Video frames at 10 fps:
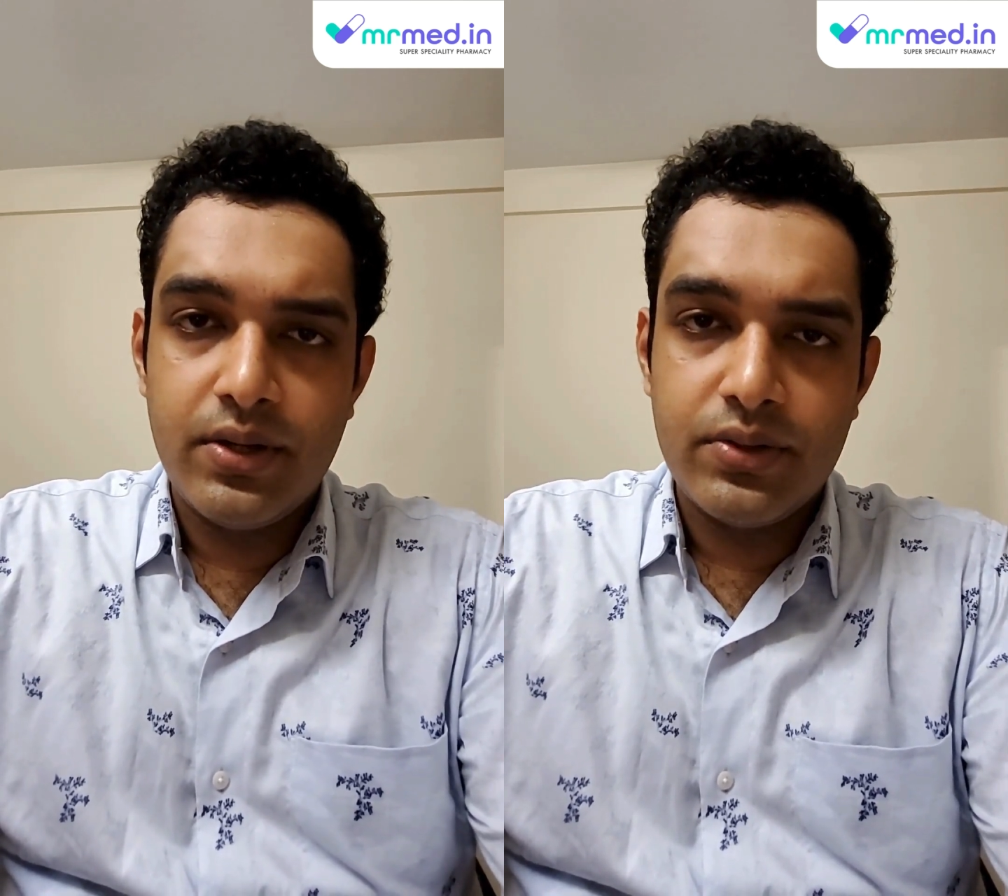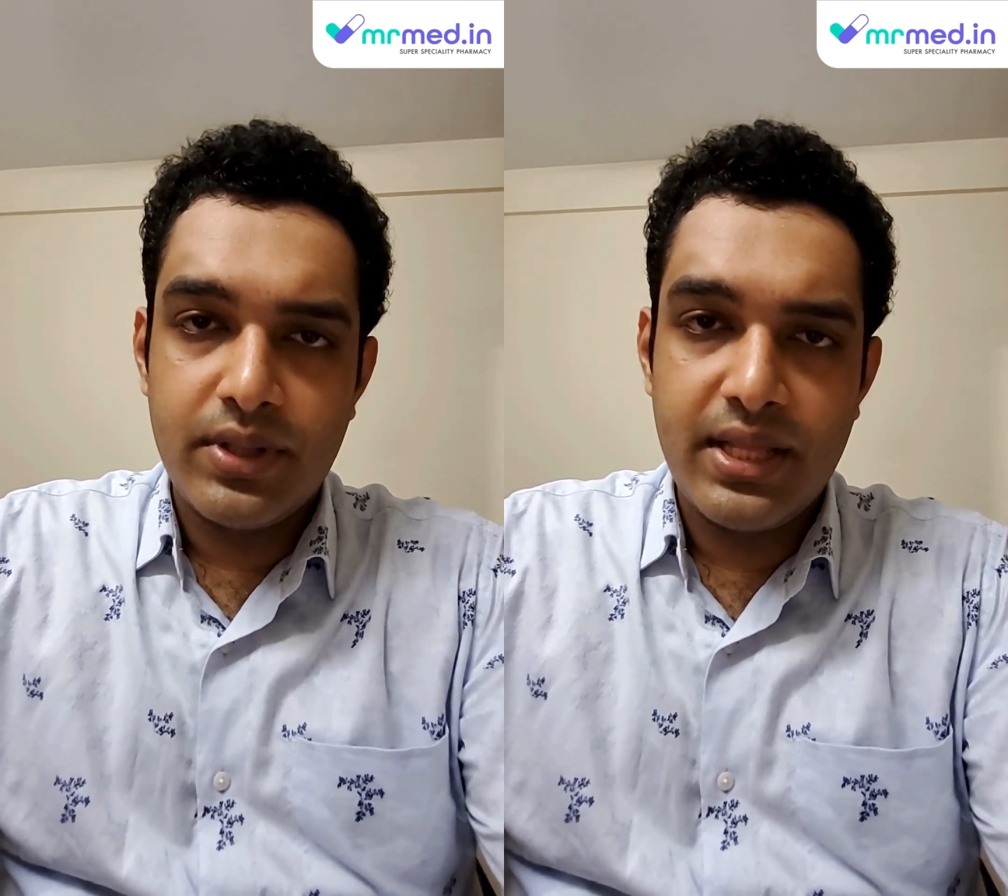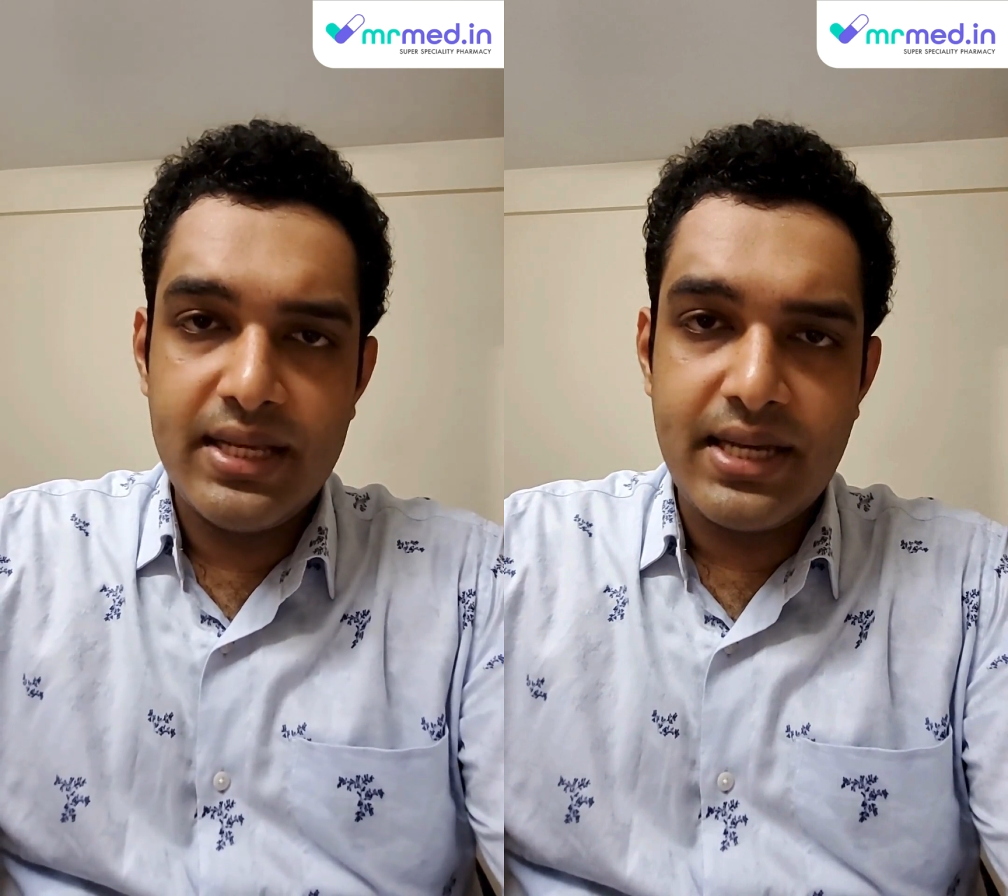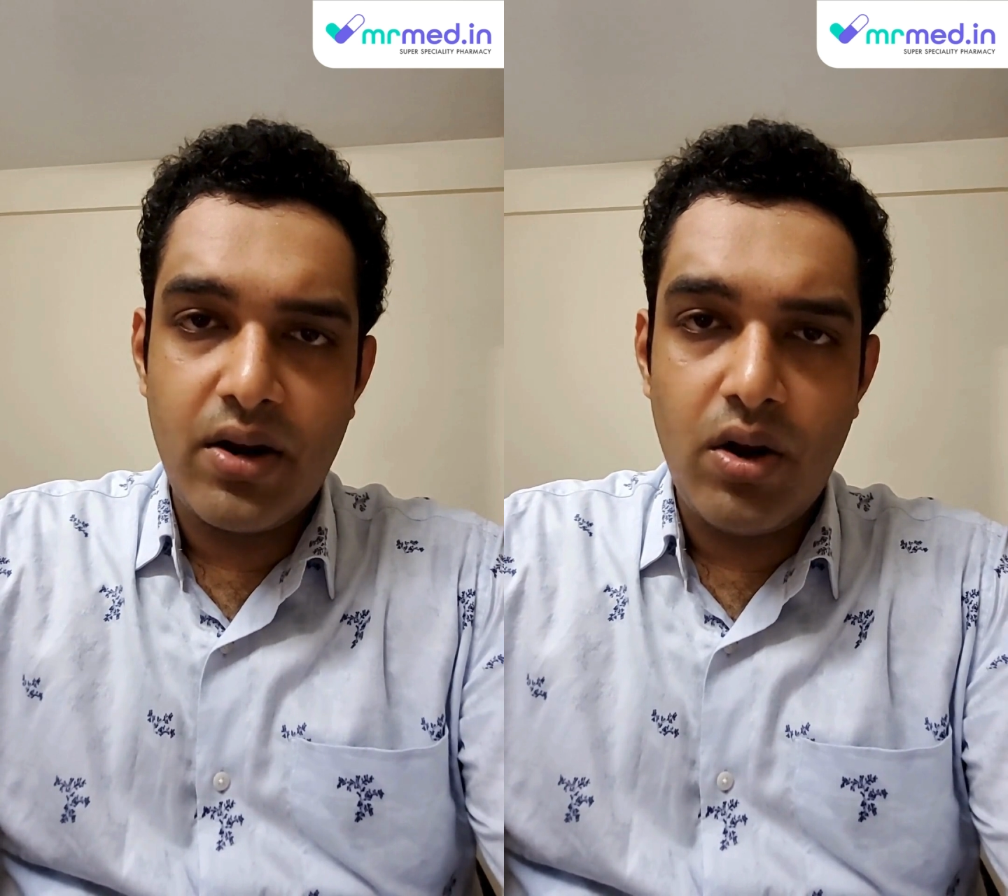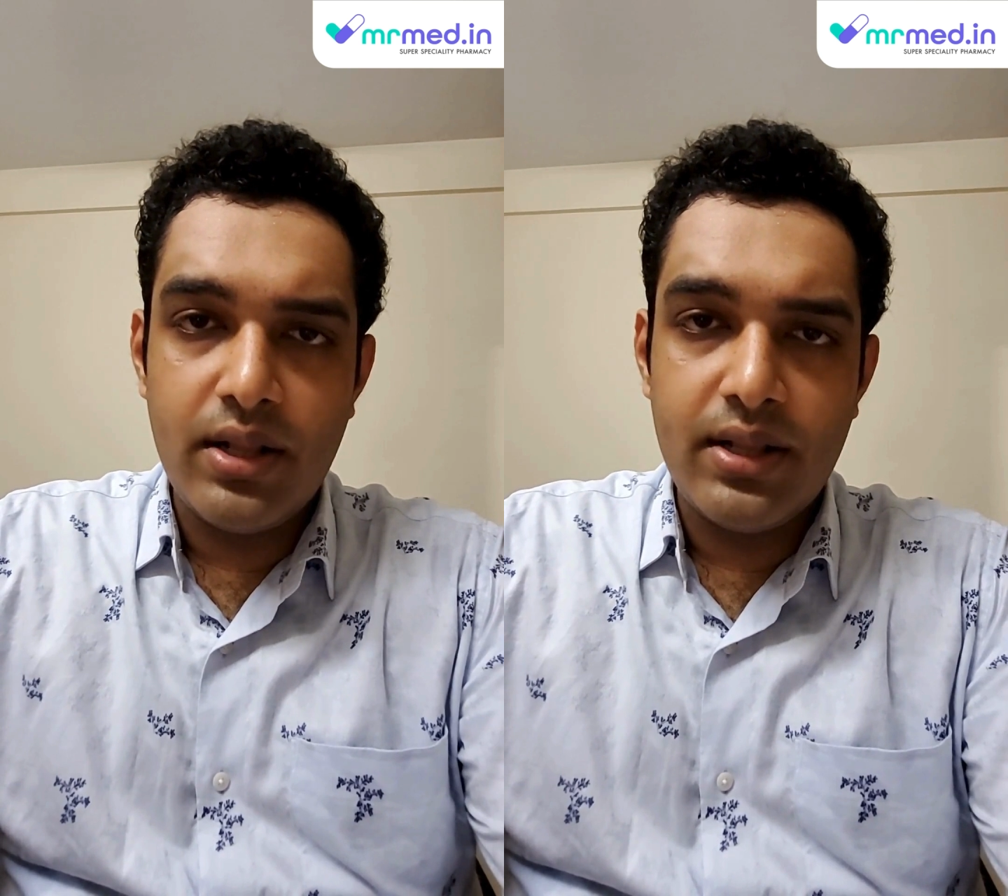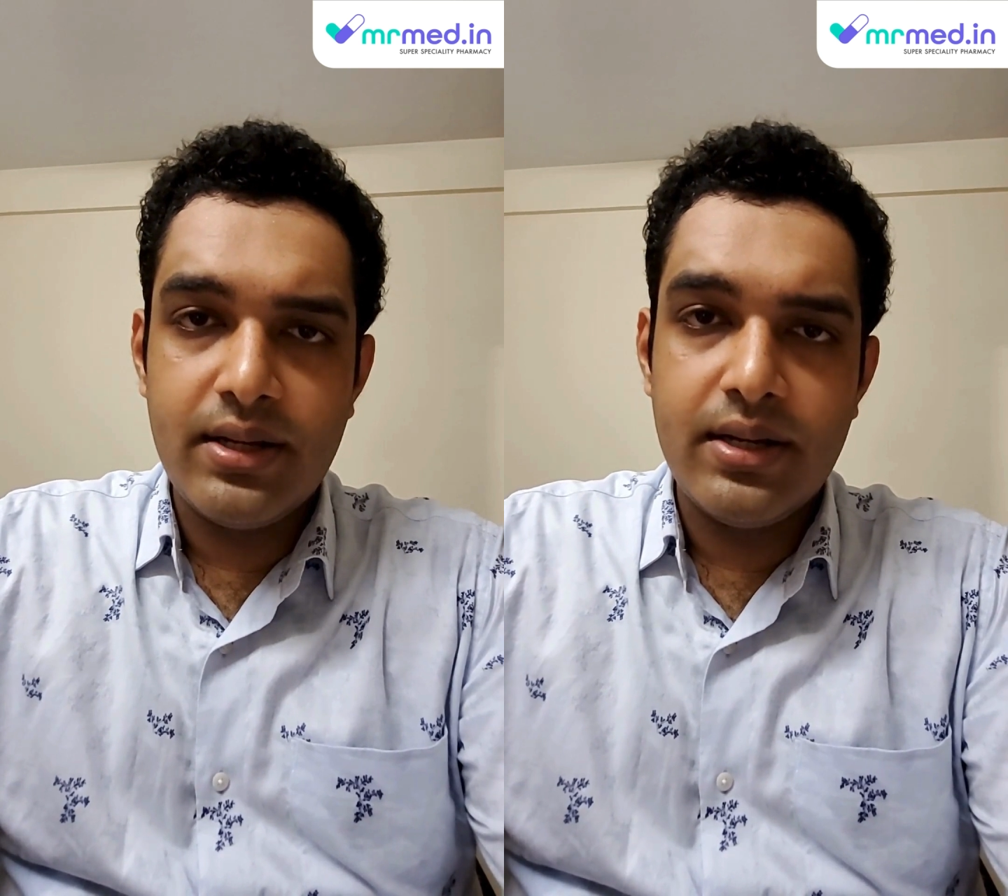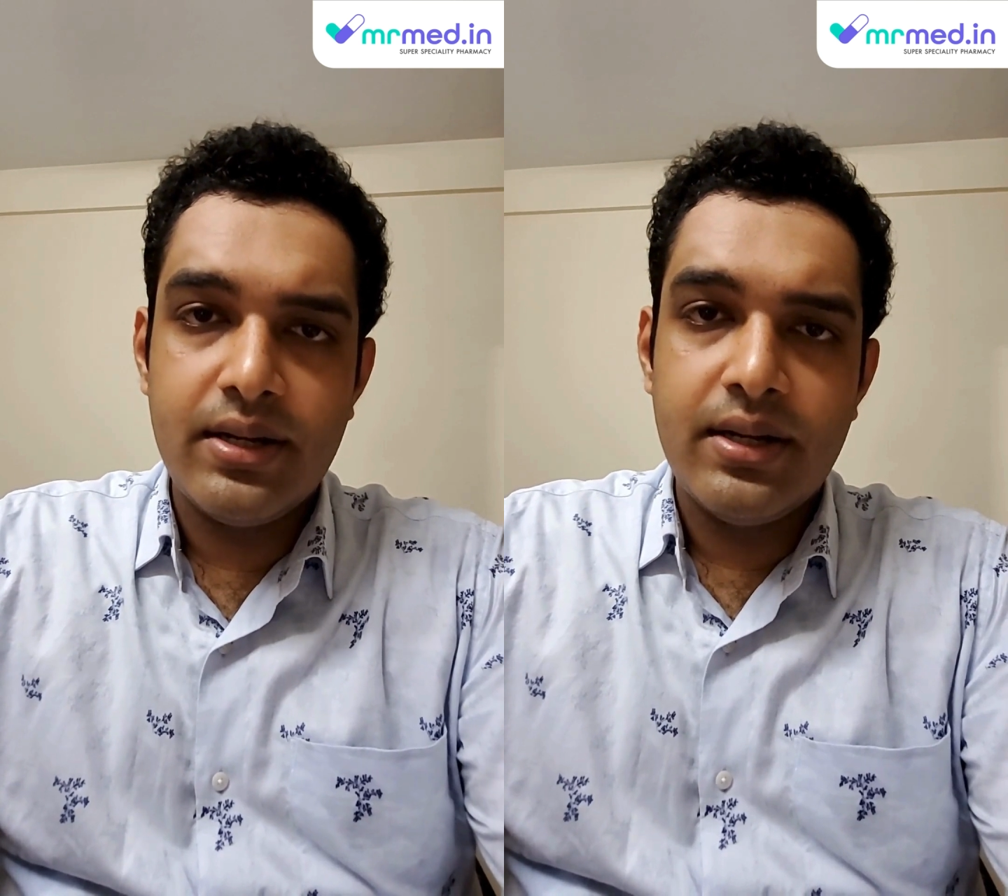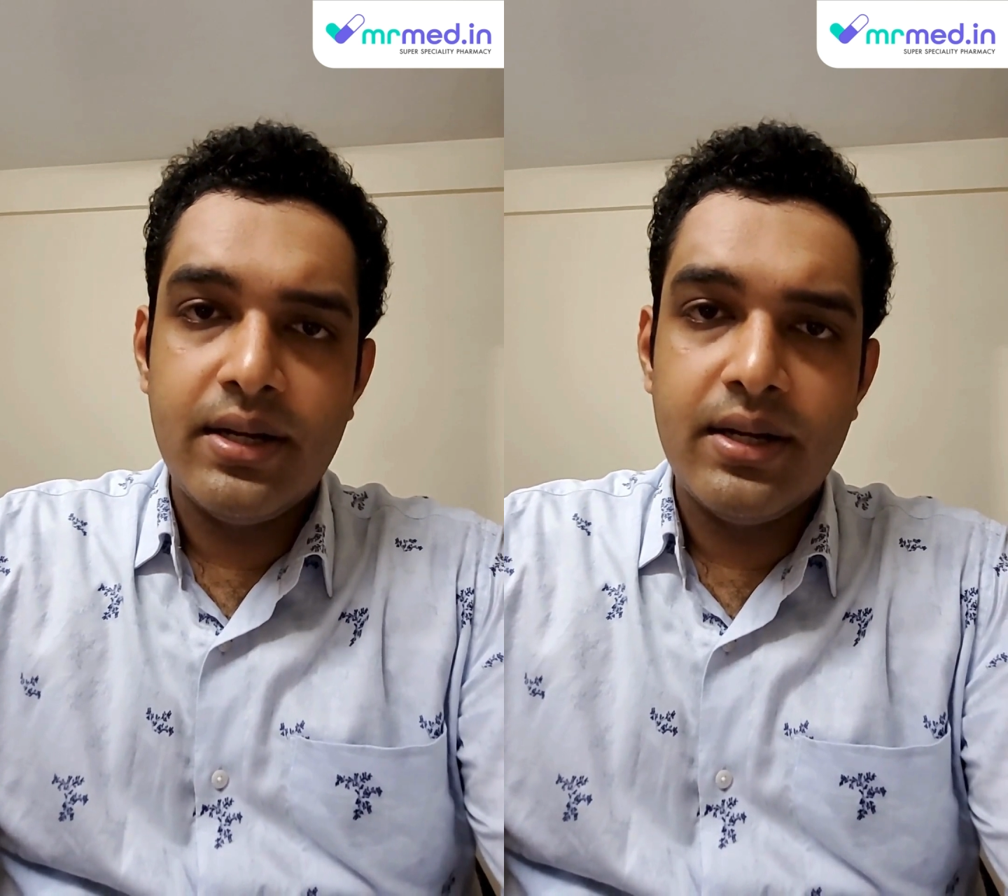So these are all the